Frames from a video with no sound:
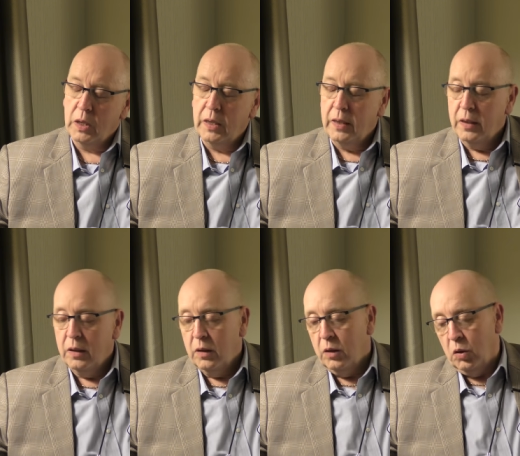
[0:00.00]
Yeah.
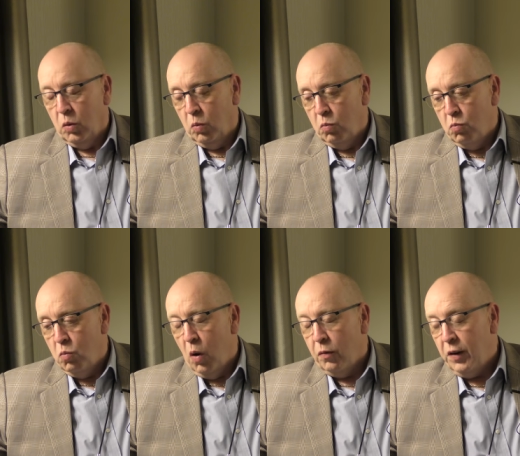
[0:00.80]

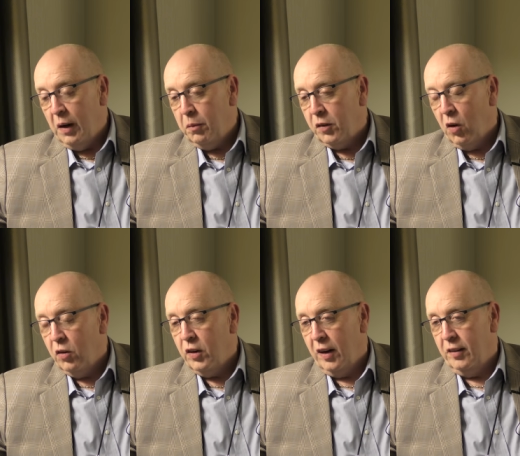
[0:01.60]
Well, Philips
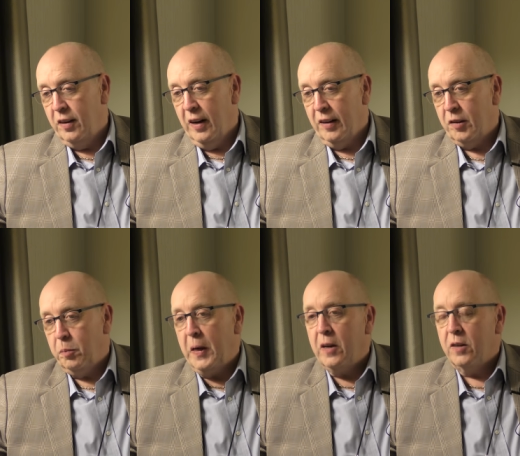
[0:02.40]
contacted us
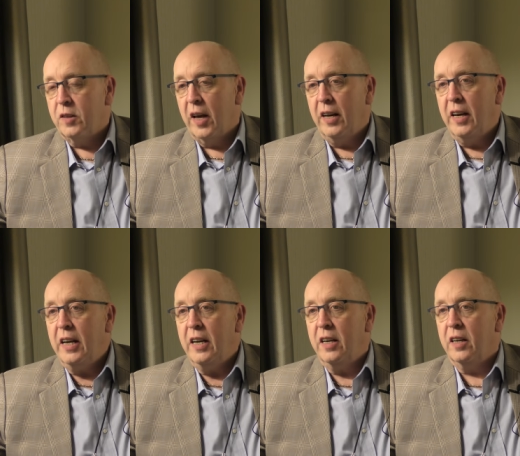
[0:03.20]
because they
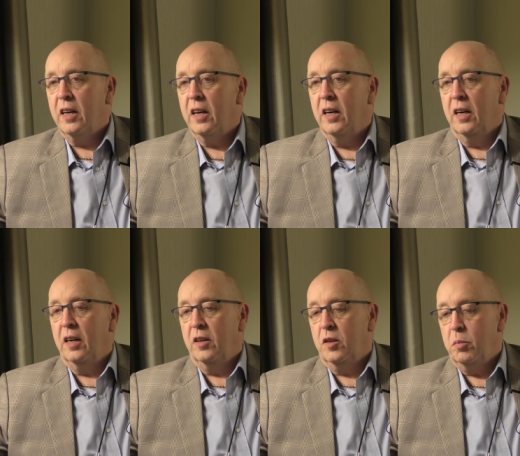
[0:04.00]
needed
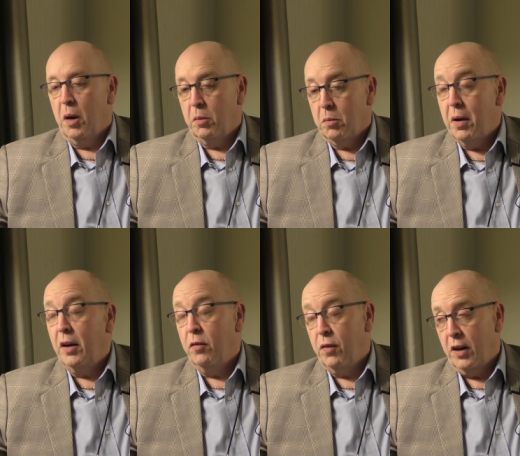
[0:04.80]
uh, to be able to
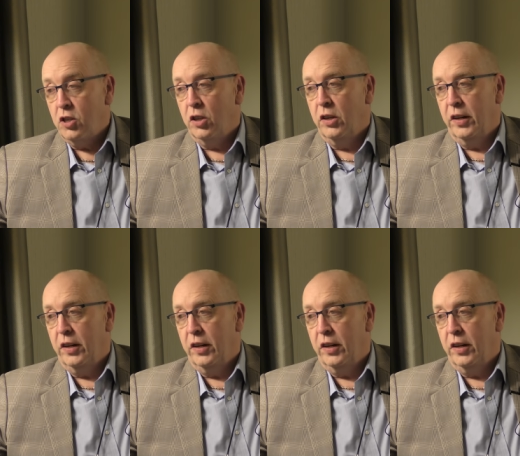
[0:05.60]
manufacture the